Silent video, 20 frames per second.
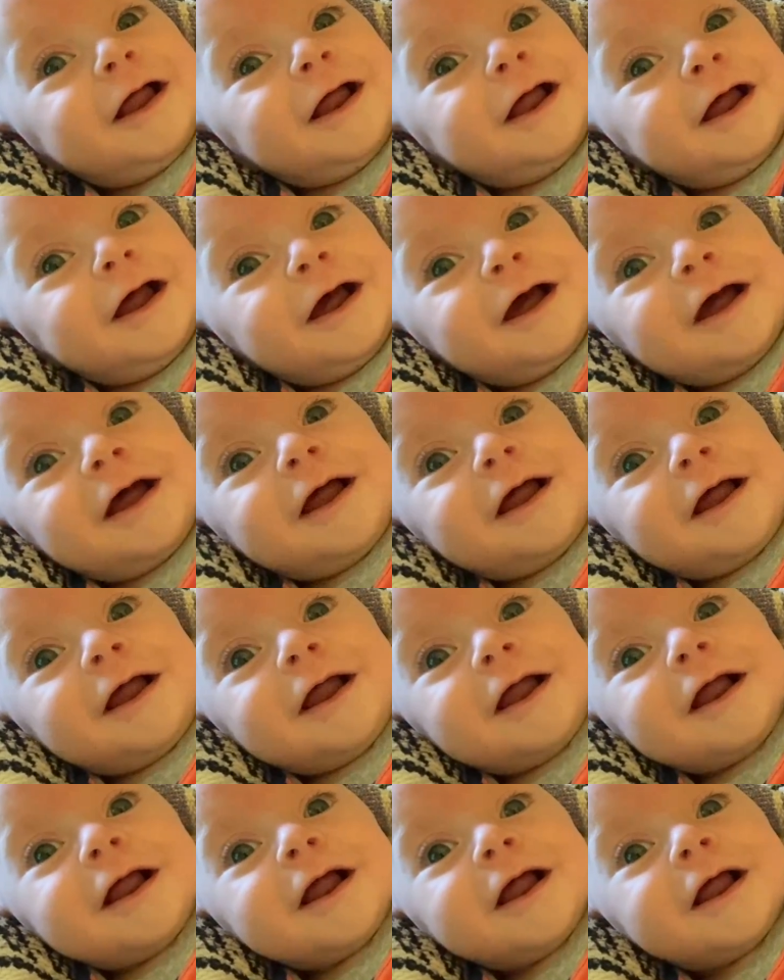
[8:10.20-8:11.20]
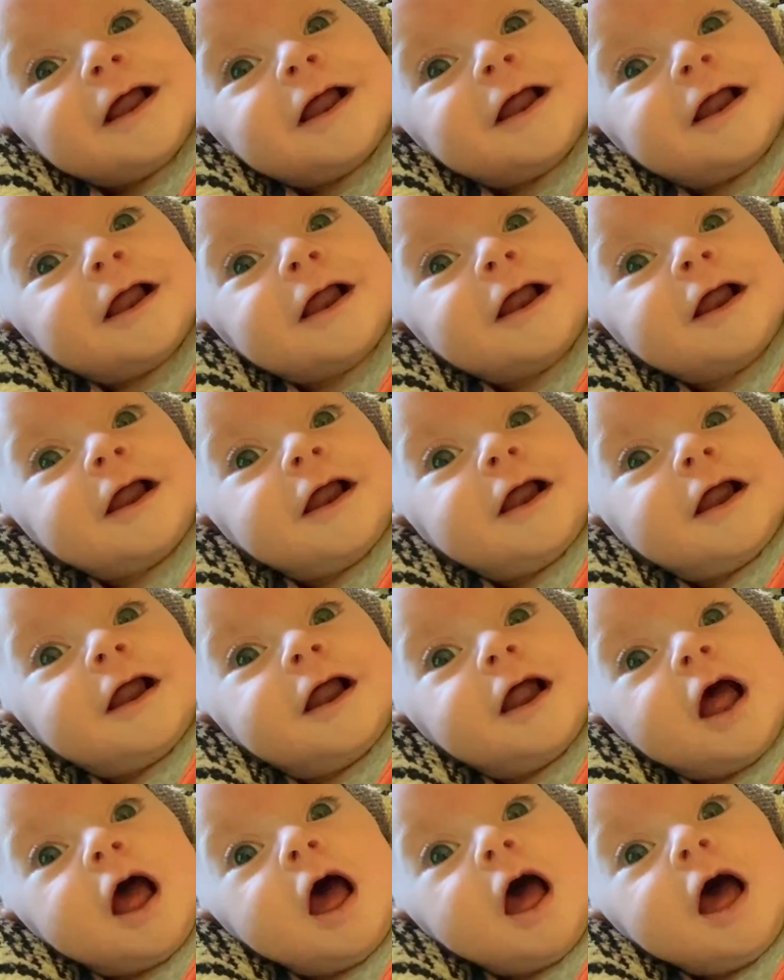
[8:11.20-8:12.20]

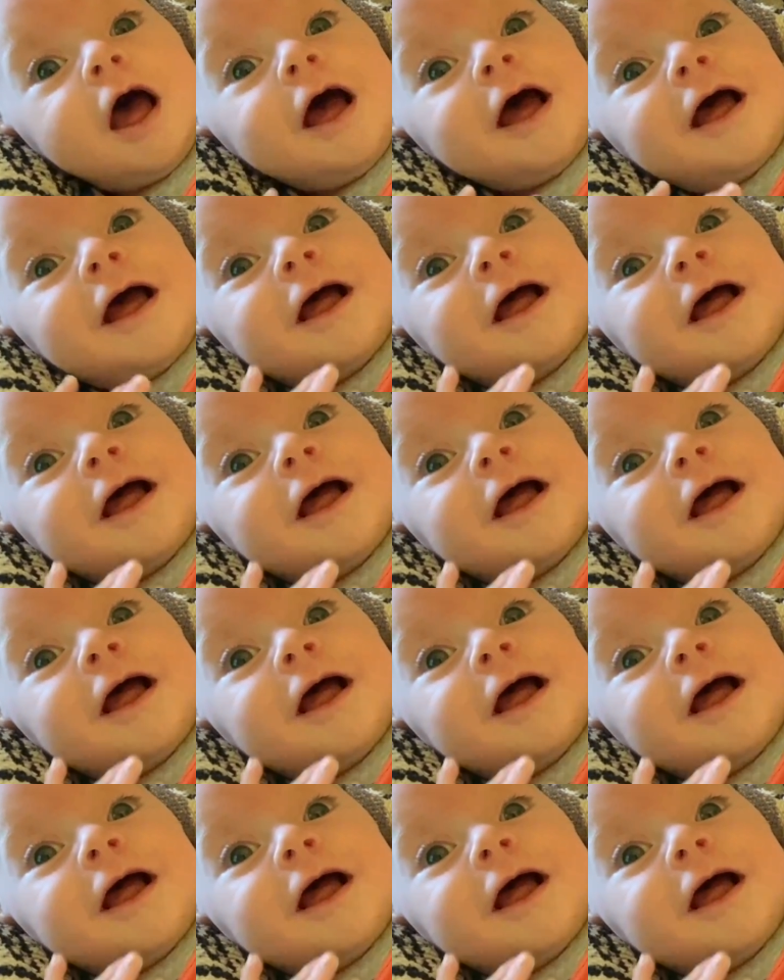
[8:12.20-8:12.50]
No one is speaking in this clip.